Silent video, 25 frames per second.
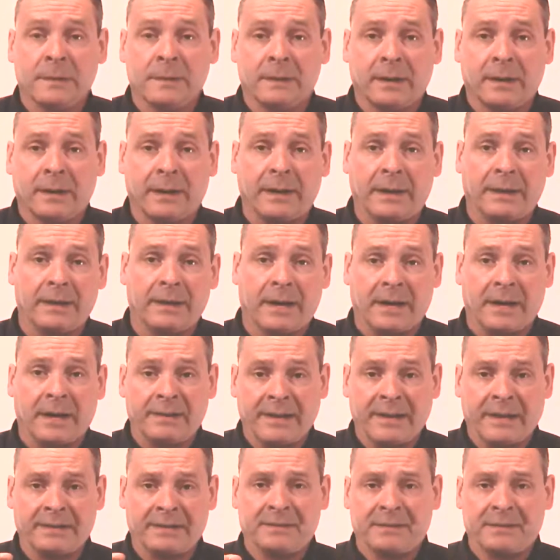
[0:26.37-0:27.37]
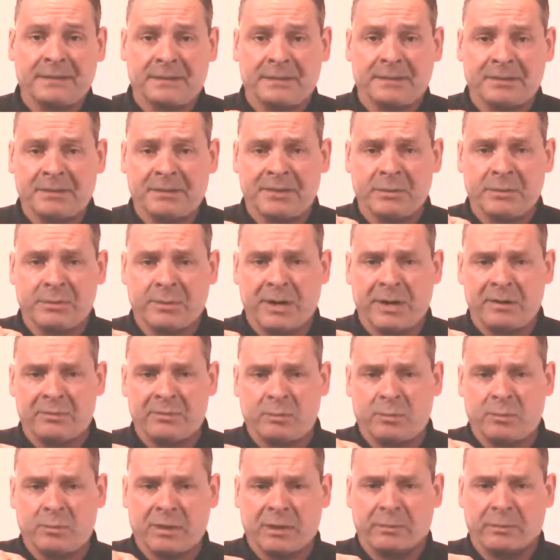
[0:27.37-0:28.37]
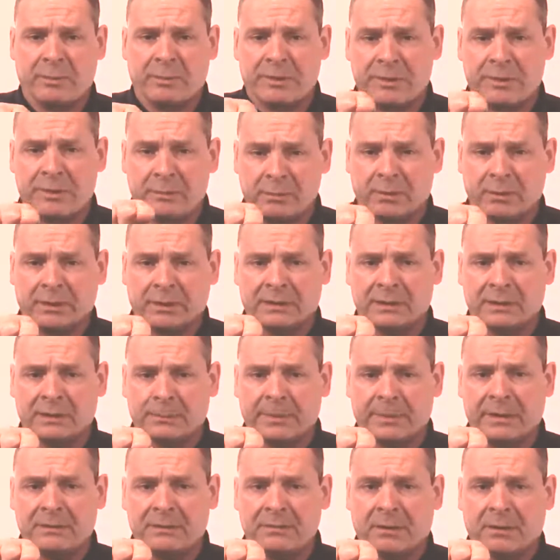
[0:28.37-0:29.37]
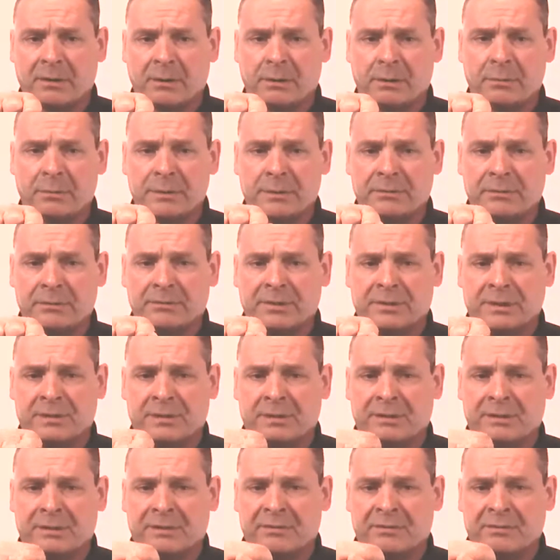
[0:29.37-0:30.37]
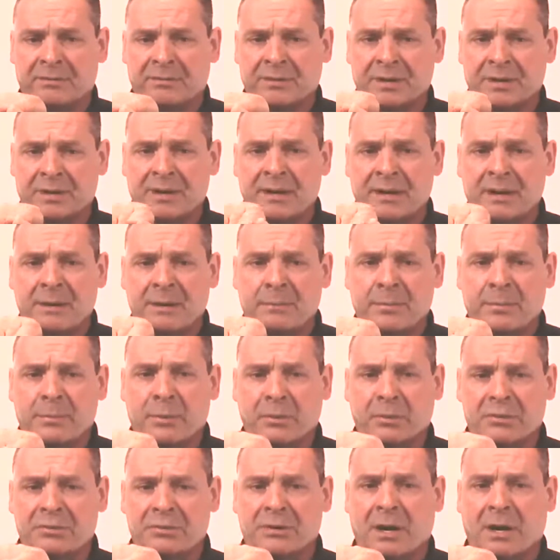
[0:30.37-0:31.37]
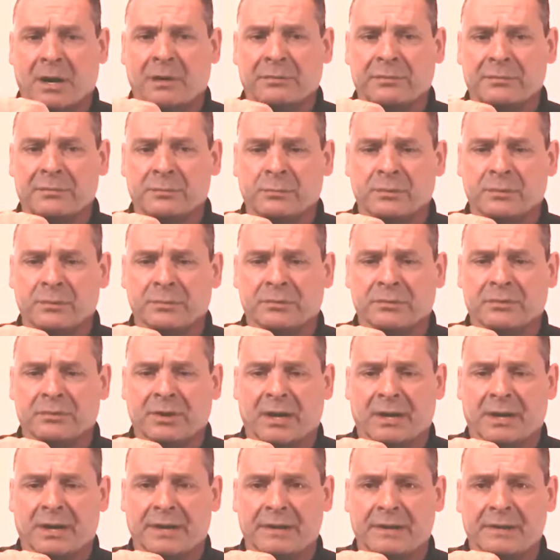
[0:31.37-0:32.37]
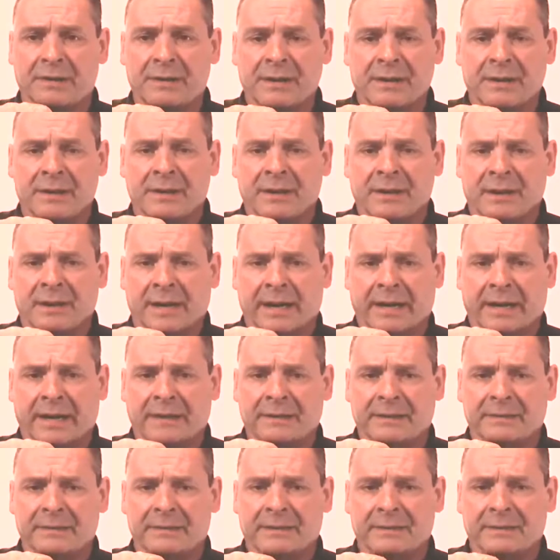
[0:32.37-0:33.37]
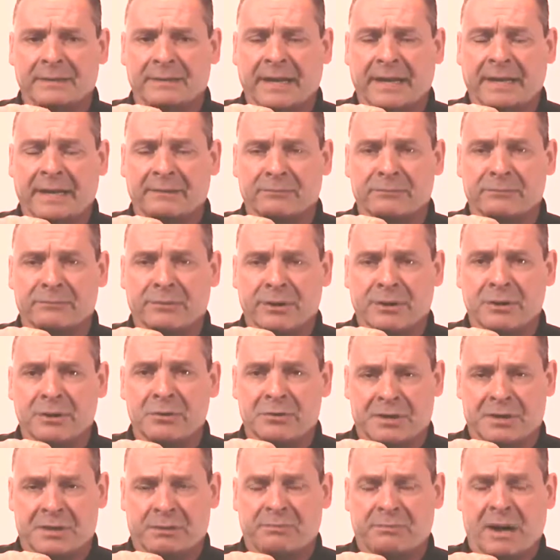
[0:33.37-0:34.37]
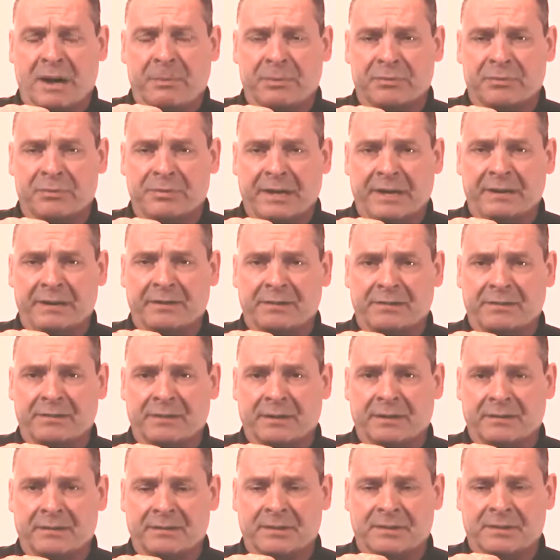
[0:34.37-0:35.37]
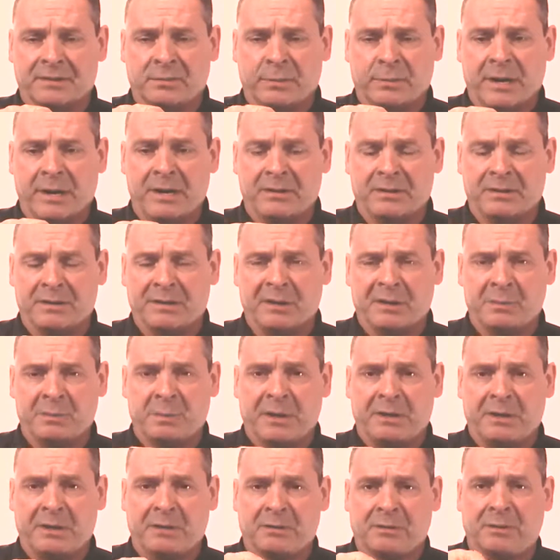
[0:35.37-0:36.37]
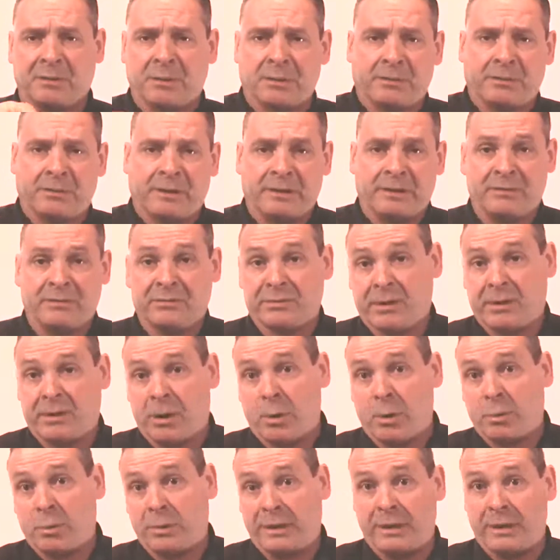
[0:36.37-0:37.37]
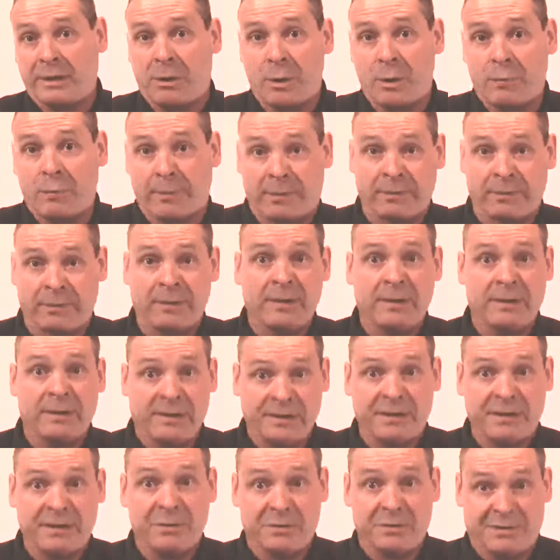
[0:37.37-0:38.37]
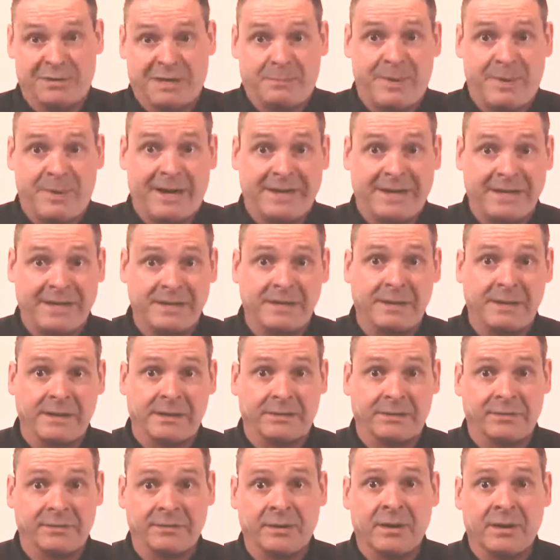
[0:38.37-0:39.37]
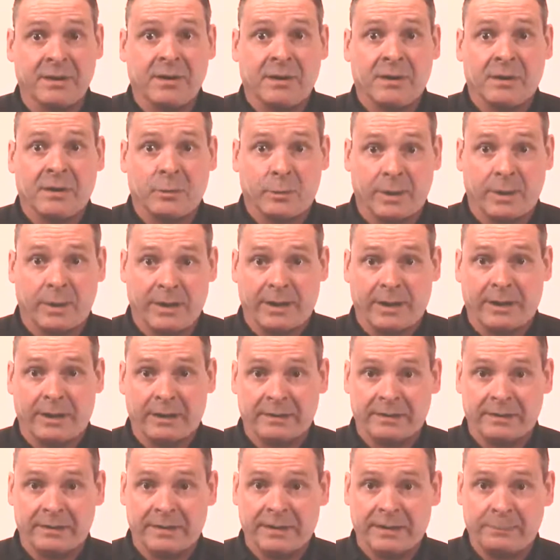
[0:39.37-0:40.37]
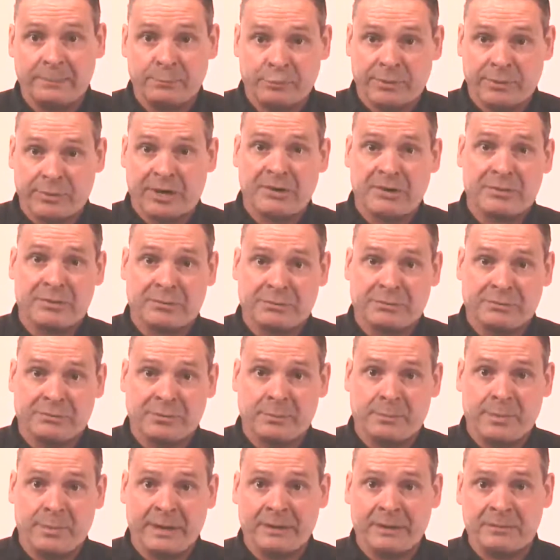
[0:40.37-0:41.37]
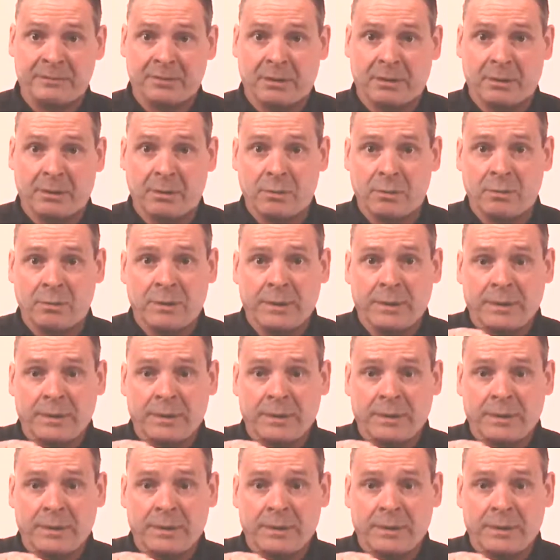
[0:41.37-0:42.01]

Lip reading: and that's in a situation where when you look at the big toe, you see that it's pushed off to one side. And that usually represents a situation that's been occurring slowly over usually many years, where the pressure through the big toe